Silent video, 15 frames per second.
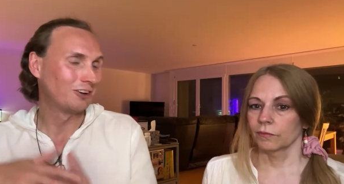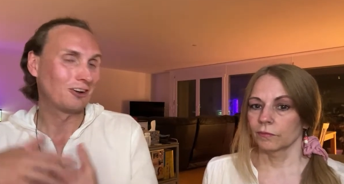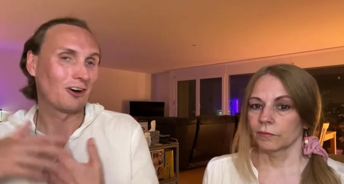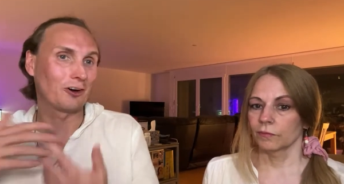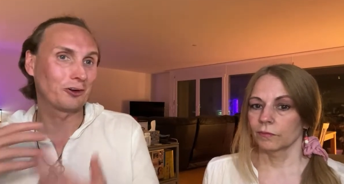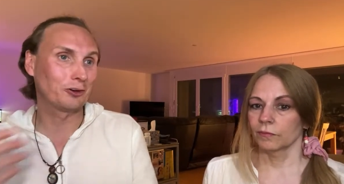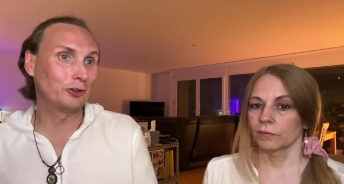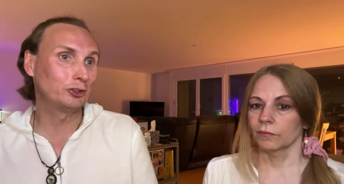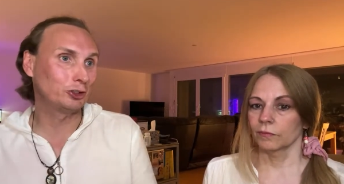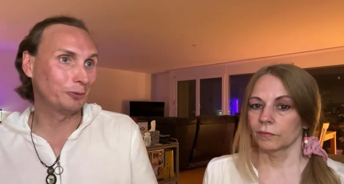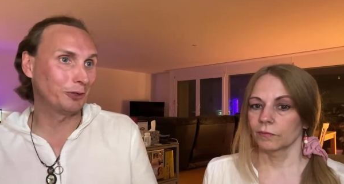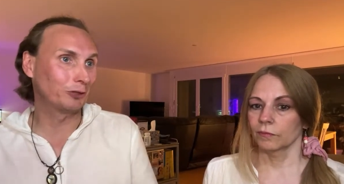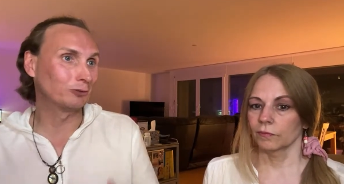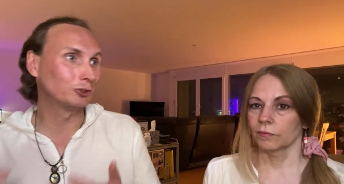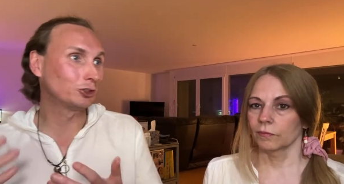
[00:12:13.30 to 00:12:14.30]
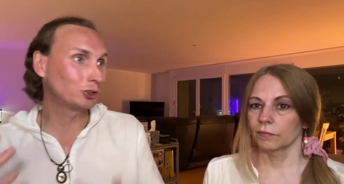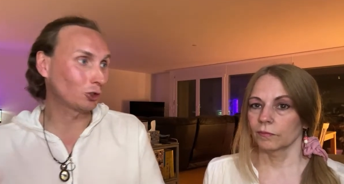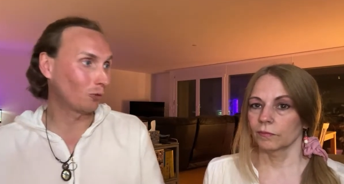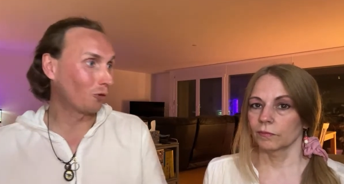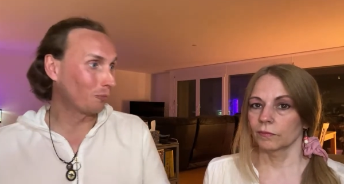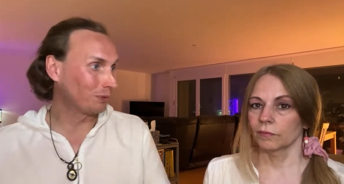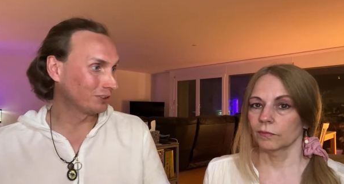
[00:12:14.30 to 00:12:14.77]
Speaker 1: on YouTube. You don't
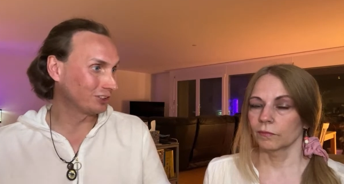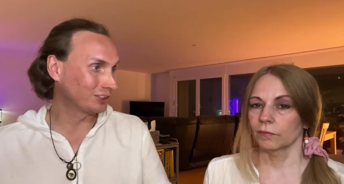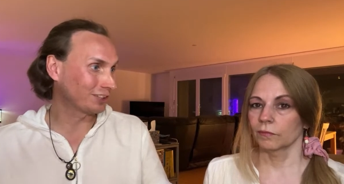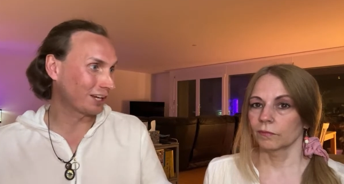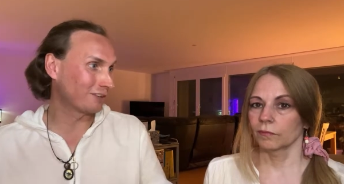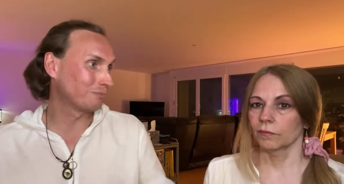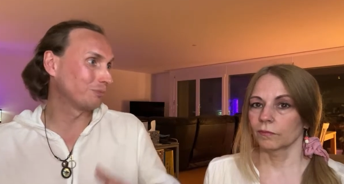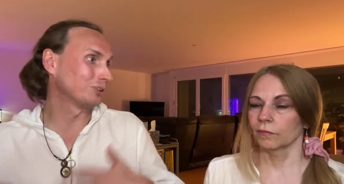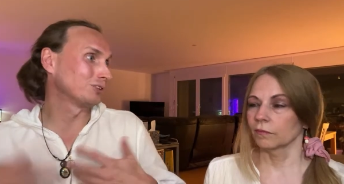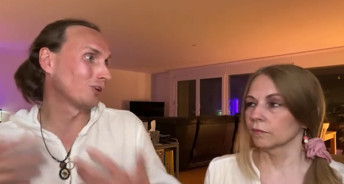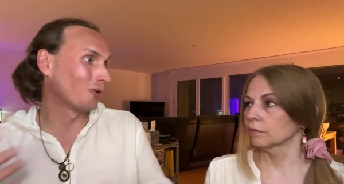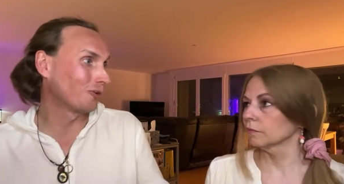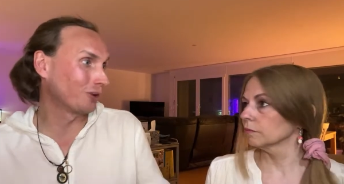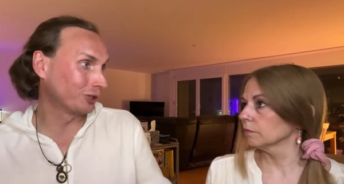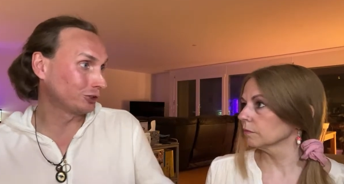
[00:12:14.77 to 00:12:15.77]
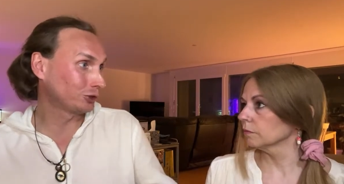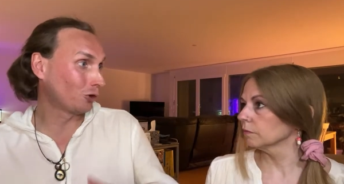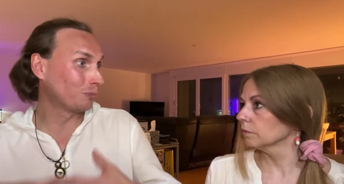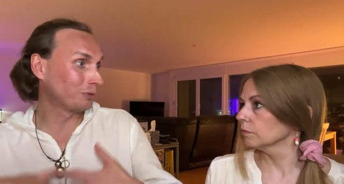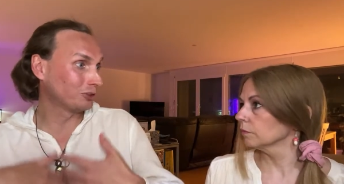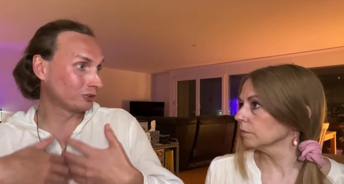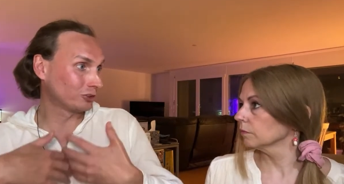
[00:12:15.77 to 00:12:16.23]
show up as this kind of persona. You show
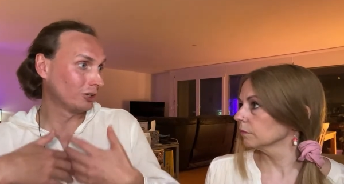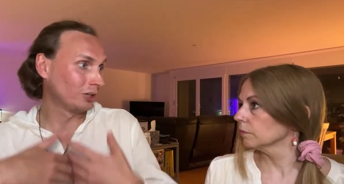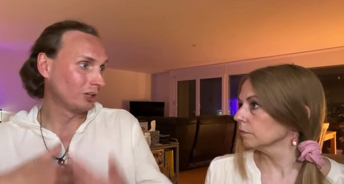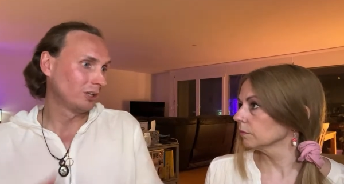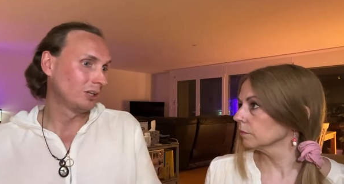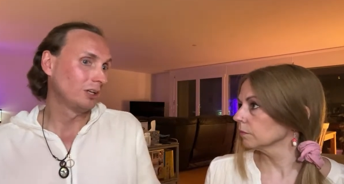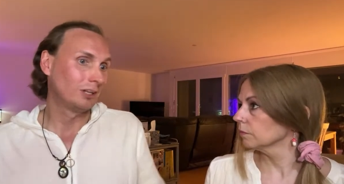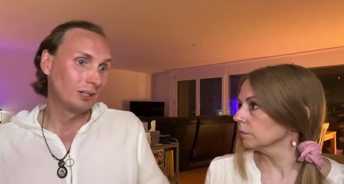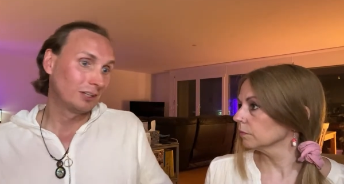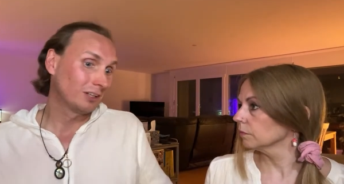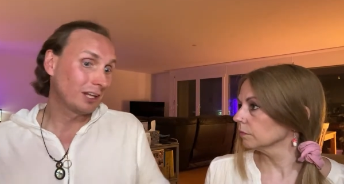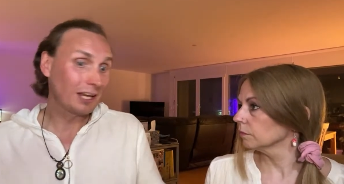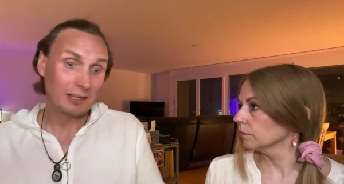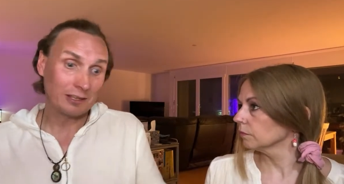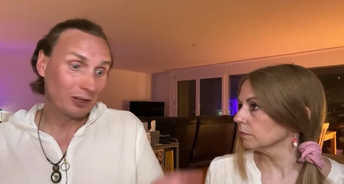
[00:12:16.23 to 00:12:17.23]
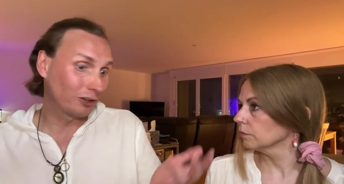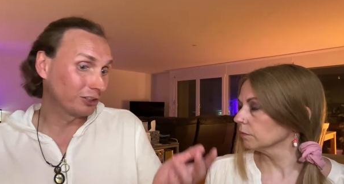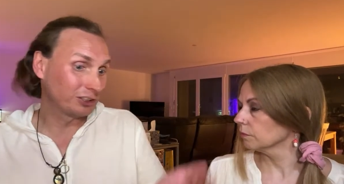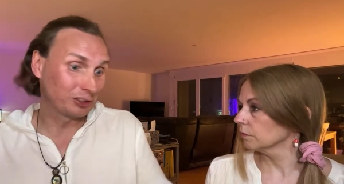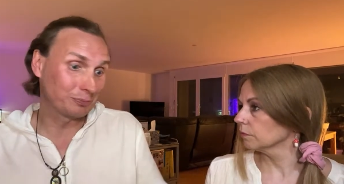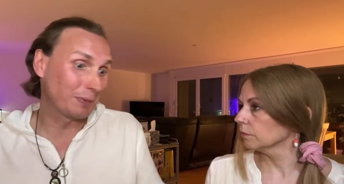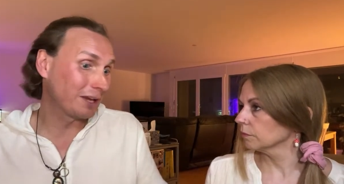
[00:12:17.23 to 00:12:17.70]
up as, hey, you know, this
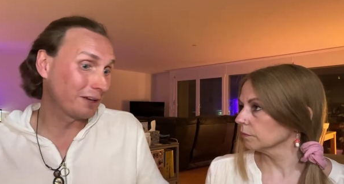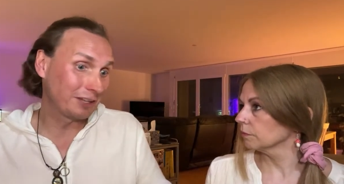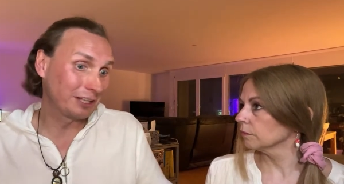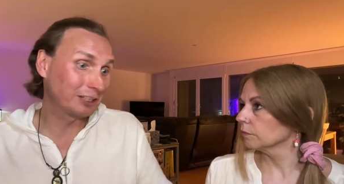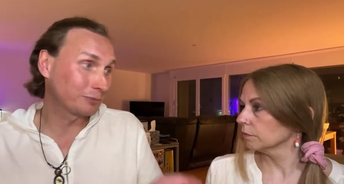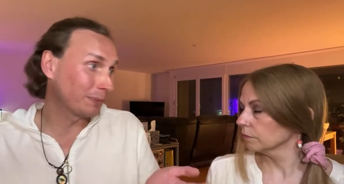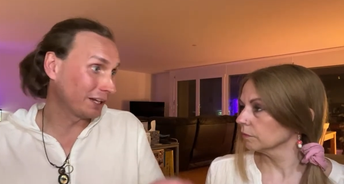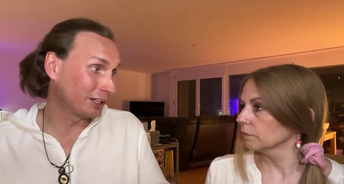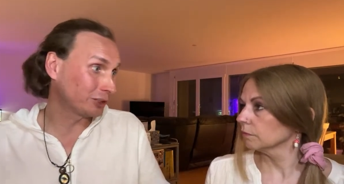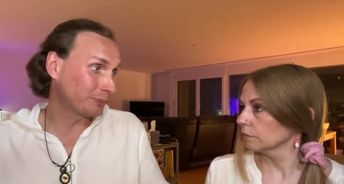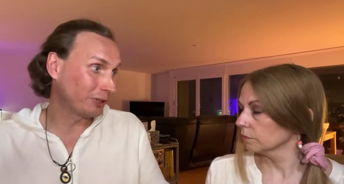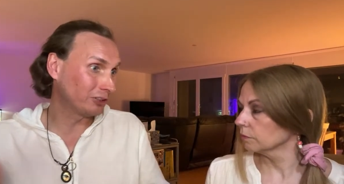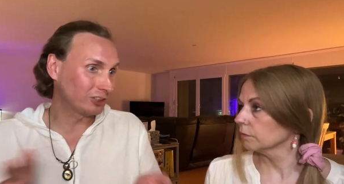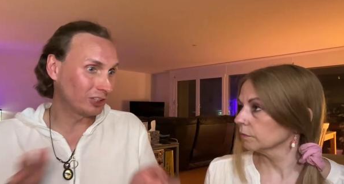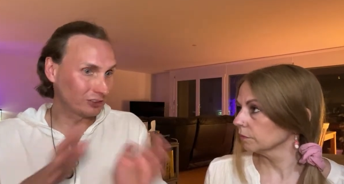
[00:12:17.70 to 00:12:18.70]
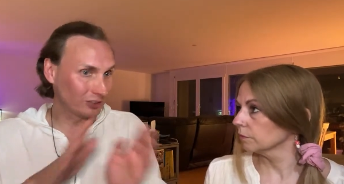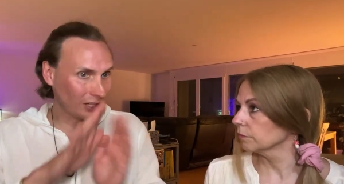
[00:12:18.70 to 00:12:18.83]
is me and here's my experiences.